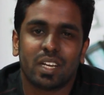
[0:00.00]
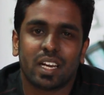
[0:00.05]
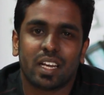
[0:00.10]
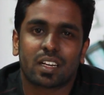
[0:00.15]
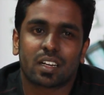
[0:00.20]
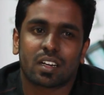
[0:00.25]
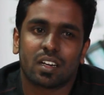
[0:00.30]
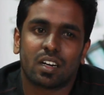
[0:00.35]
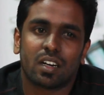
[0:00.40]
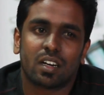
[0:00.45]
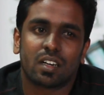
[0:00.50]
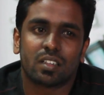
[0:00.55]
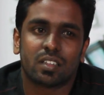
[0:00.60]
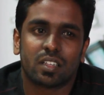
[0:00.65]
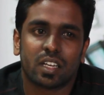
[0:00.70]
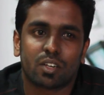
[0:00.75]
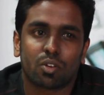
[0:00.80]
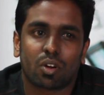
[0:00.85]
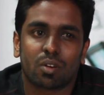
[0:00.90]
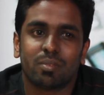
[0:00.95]

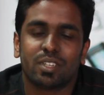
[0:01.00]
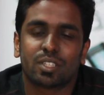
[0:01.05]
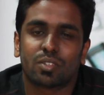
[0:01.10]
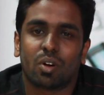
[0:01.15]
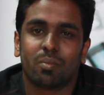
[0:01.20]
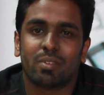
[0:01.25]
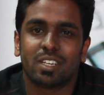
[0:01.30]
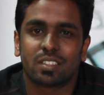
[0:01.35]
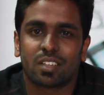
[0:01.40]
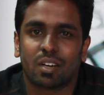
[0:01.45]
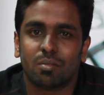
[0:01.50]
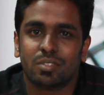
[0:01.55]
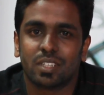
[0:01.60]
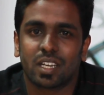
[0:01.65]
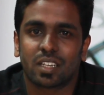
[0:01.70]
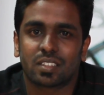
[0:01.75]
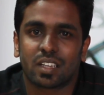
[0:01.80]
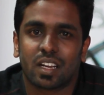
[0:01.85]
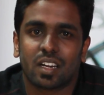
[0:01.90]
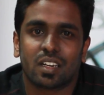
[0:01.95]
They taught me so many
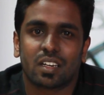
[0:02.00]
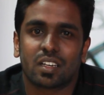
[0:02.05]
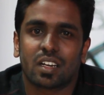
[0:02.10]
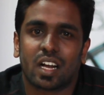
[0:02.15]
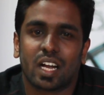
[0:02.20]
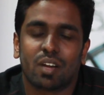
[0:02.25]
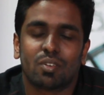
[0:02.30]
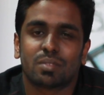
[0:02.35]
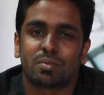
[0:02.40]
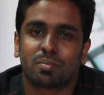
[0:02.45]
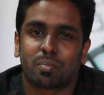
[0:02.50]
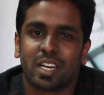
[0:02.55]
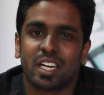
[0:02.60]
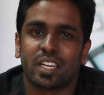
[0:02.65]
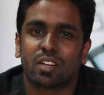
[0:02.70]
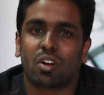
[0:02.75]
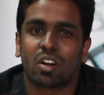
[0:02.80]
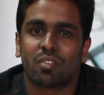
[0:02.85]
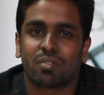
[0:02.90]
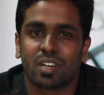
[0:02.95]
subjects, and I was pretty
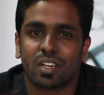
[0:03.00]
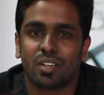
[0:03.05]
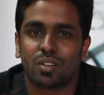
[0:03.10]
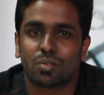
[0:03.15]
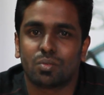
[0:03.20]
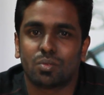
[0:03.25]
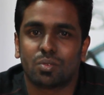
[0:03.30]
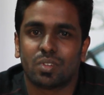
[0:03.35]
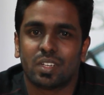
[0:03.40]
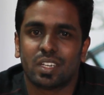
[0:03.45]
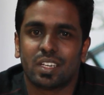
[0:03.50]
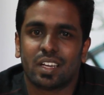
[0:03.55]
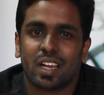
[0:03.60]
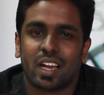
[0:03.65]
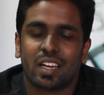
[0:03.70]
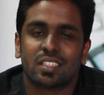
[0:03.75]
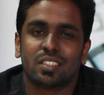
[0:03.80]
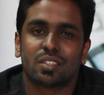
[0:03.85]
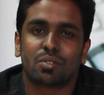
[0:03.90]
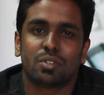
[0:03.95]
confident to
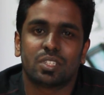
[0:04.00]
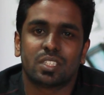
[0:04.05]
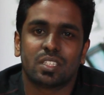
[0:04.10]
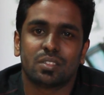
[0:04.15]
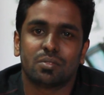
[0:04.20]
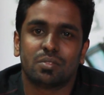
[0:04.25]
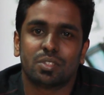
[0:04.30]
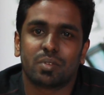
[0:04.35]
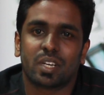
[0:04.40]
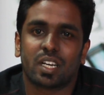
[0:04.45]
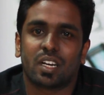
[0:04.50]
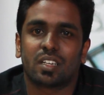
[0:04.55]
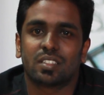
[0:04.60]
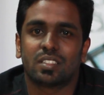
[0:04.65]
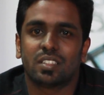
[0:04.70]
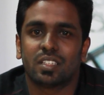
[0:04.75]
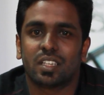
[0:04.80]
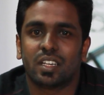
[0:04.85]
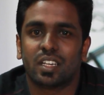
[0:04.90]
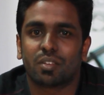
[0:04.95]
answer the questions which were asked
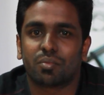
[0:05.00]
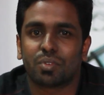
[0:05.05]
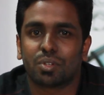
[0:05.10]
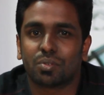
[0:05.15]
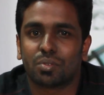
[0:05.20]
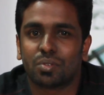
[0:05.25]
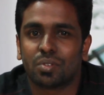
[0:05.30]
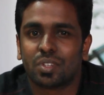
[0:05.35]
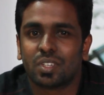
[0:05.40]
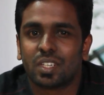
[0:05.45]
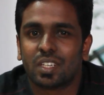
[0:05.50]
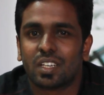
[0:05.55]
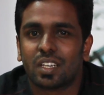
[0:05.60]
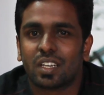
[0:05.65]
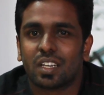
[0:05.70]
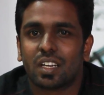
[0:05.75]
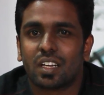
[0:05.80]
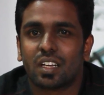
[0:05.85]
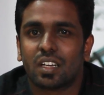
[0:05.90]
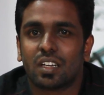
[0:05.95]
in the interview.
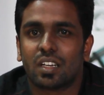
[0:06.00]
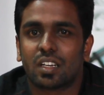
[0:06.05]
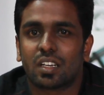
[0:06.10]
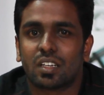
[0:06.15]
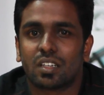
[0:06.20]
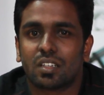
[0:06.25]
And